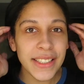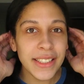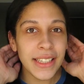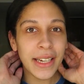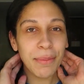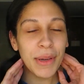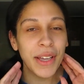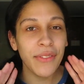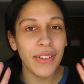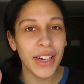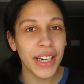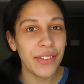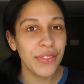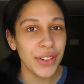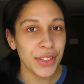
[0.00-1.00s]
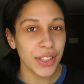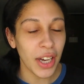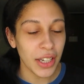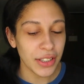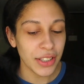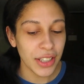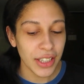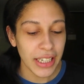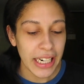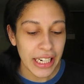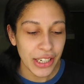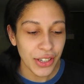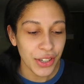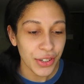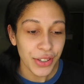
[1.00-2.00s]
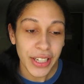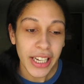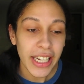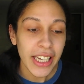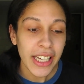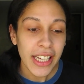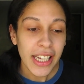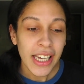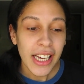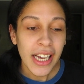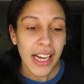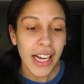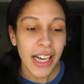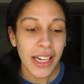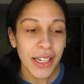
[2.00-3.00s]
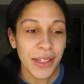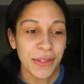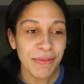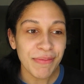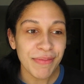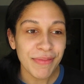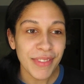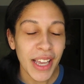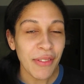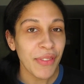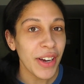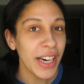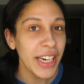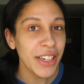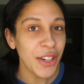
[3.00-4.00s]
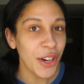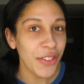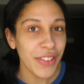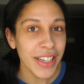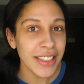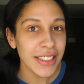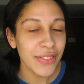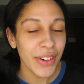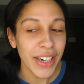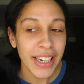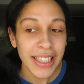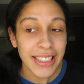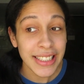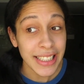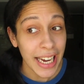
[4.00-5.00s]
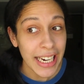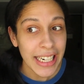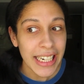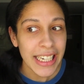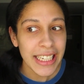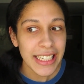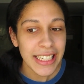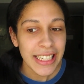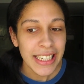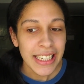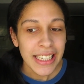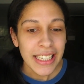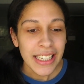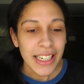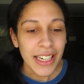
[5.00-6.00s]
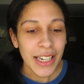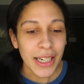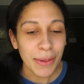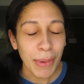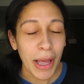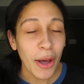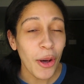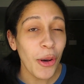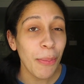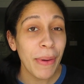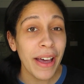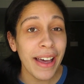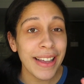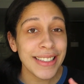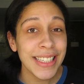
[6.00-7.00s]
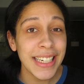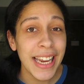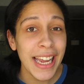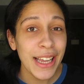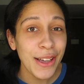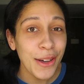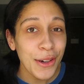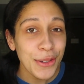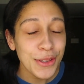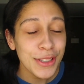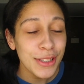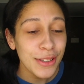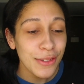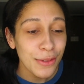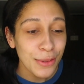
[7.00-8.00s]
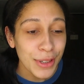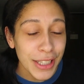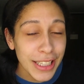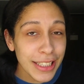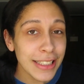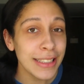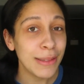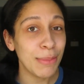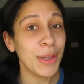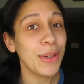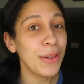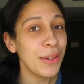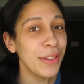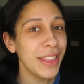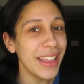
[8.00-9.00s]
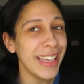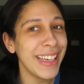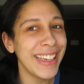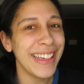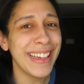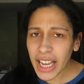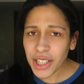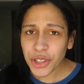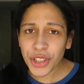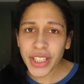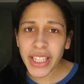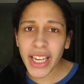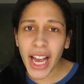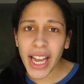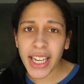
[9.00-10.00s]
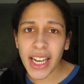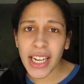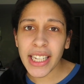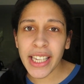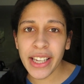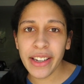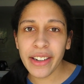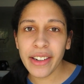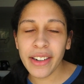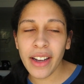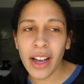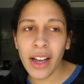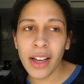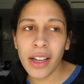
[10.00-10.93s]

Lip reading: is like my very first concert in Korea. I'm very nervous, very excited. I hope today goes really smooth. Actually, I got here